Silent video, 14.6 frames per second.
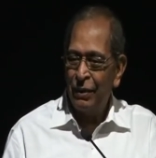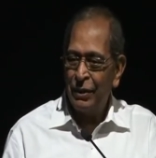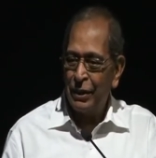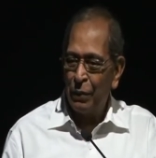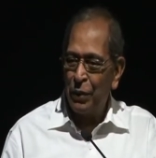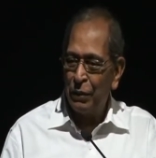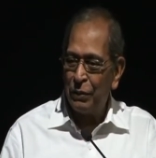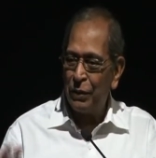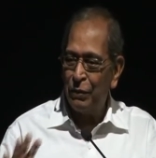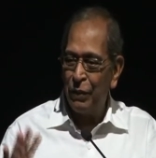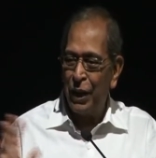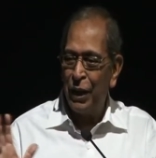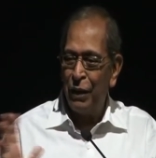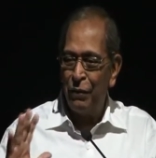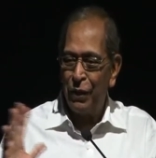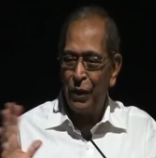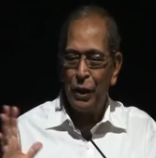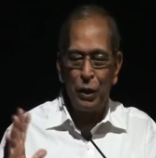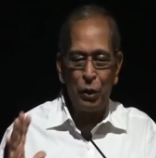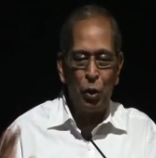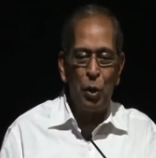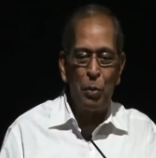It's something is very
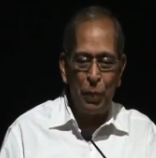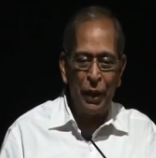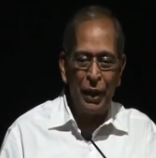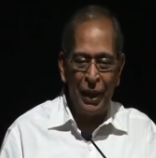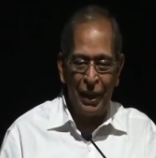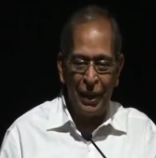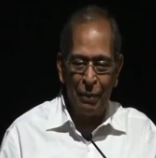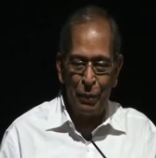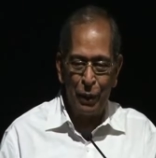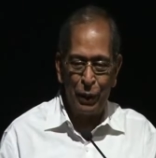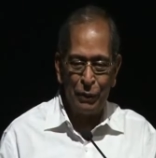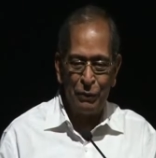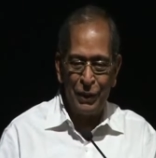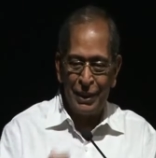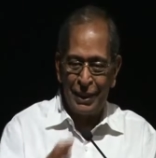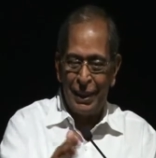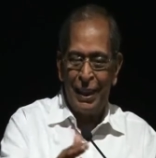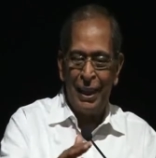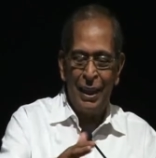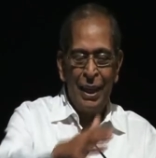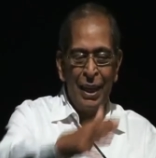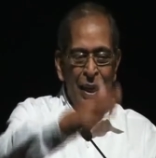difficult to comprehend because we
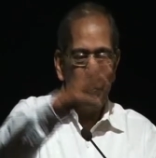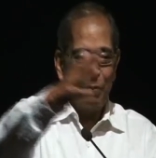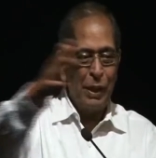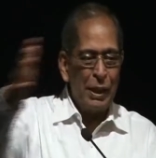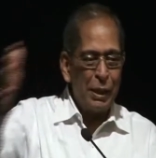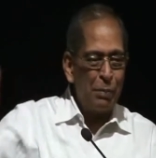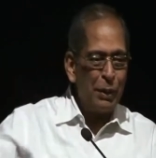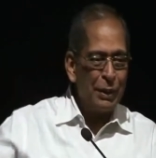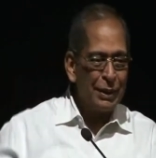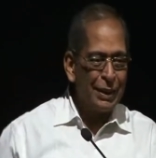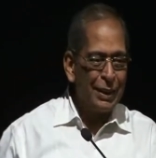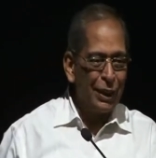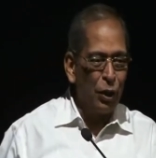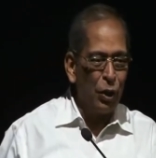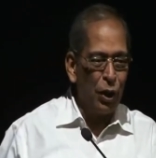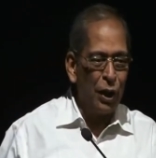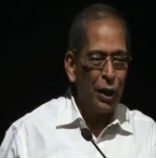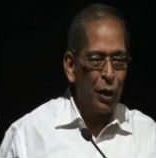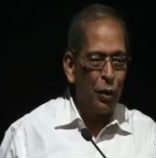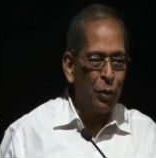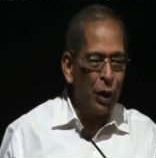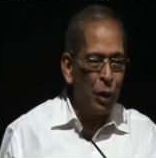see multiplicity all
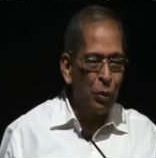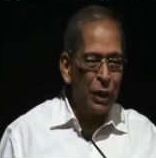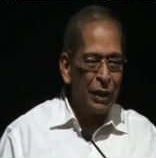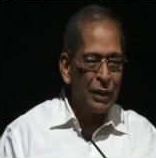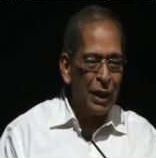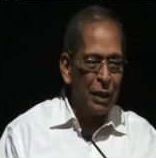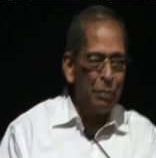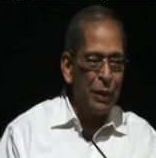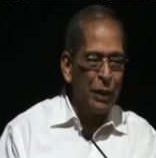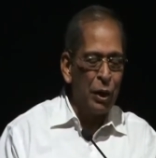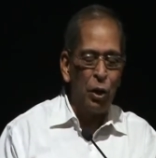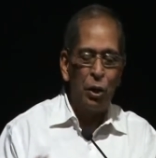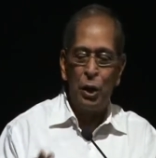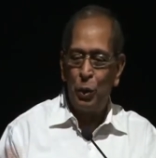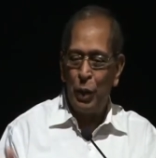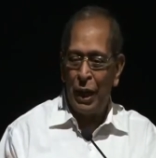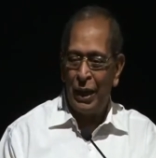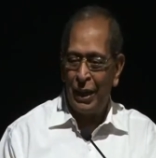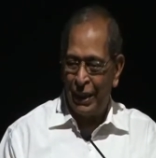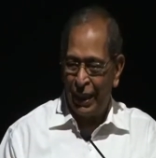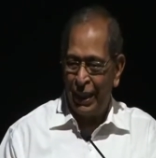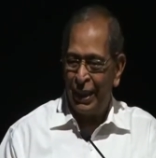around. How can there be
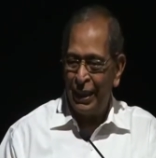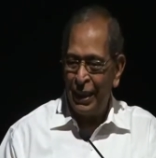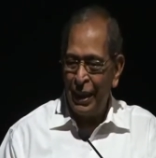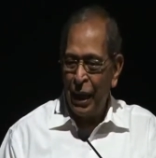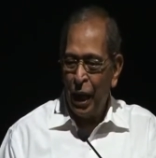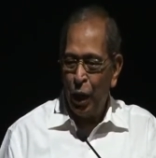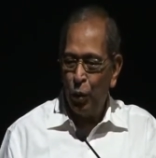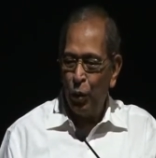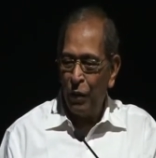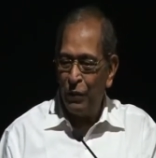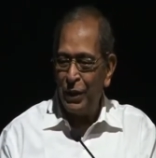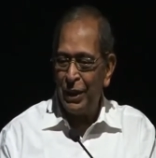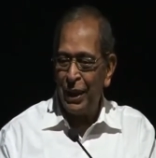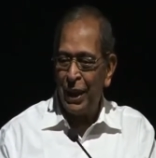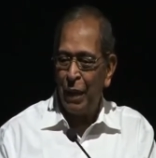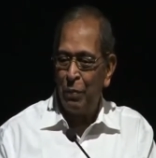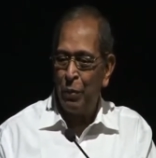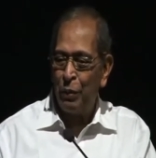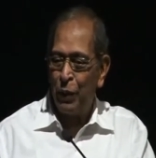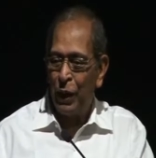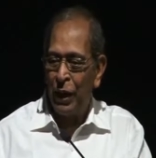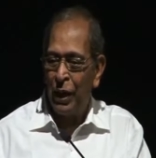non-duality? How everything can
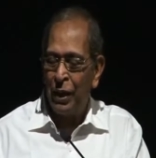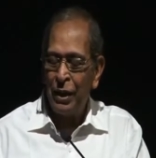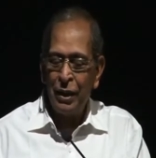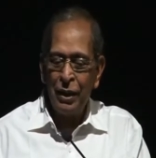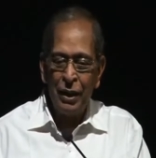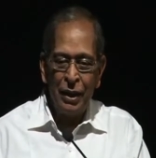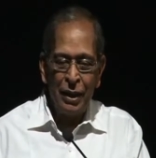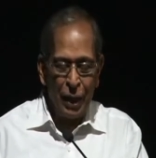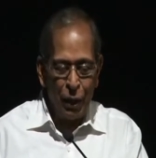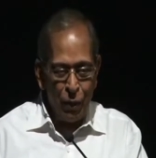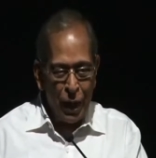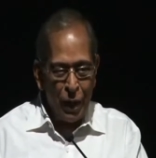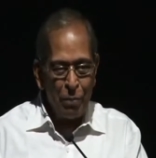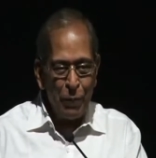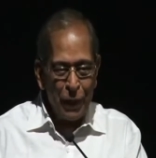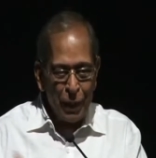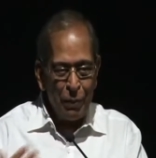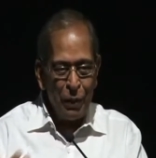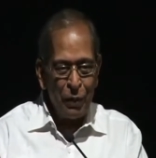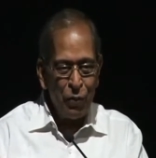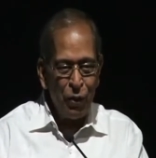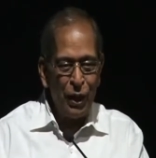be one? Now I am
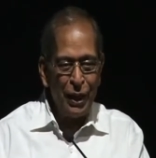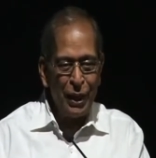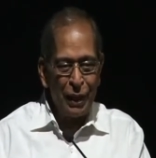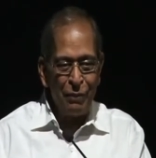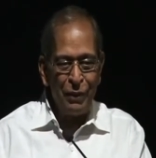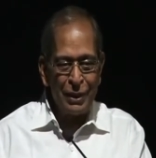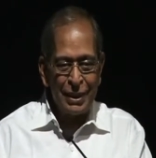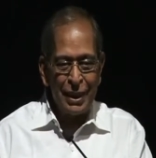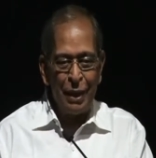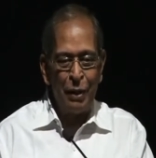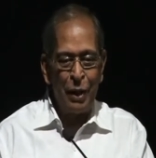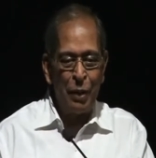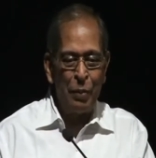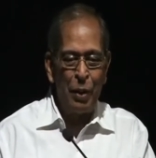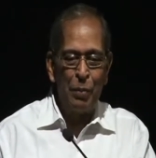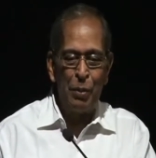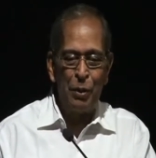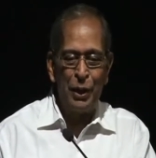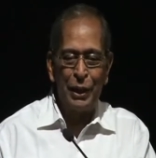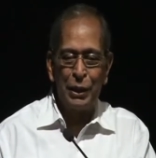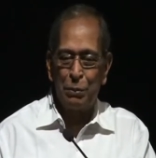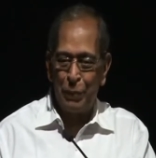becoming fully convinced and I am
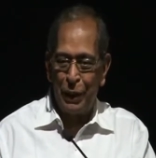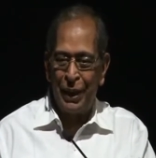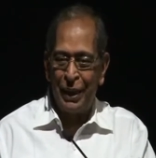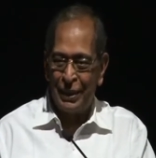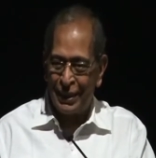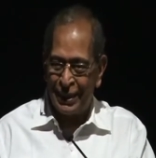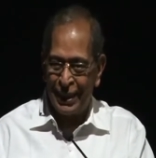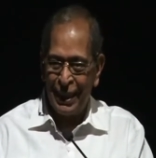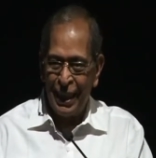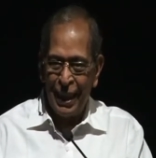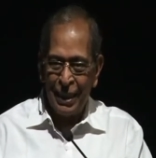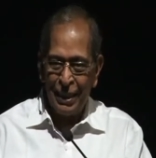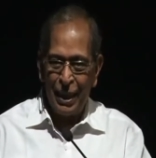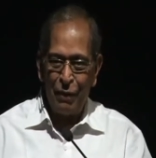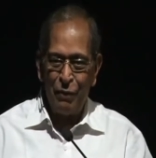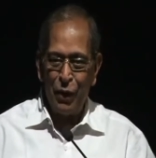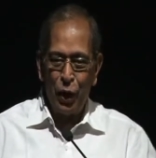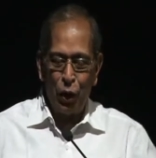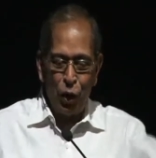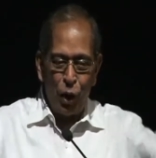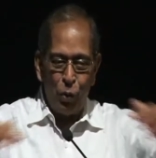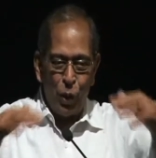able to experience that we
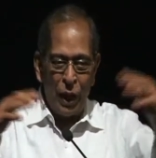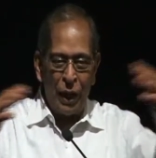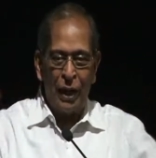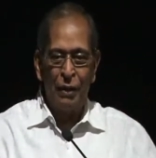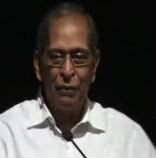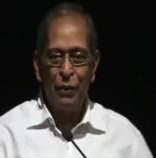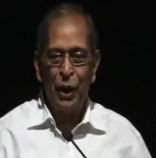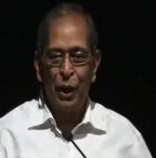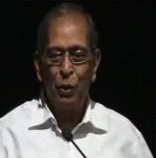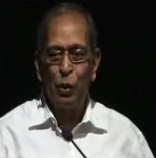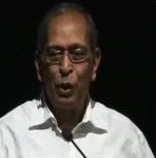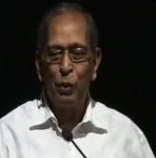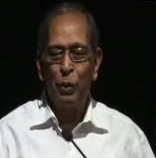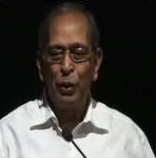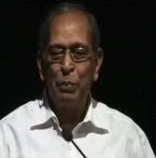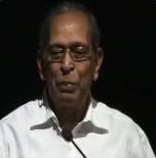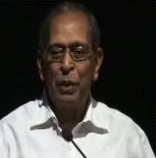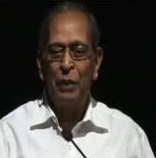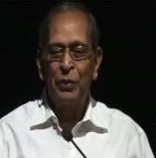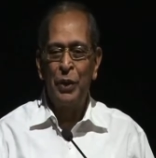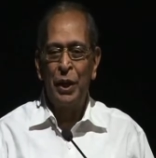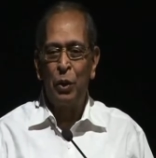are all one. We are all one
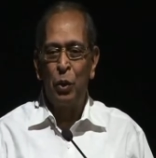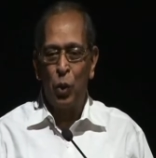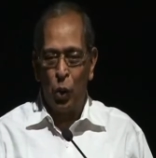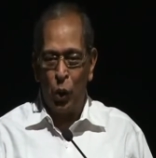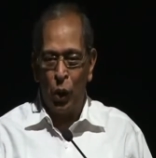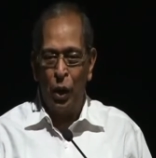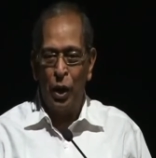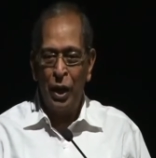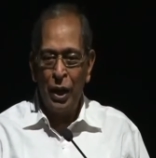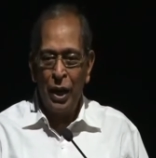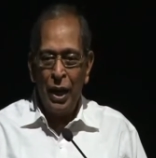part of the whole.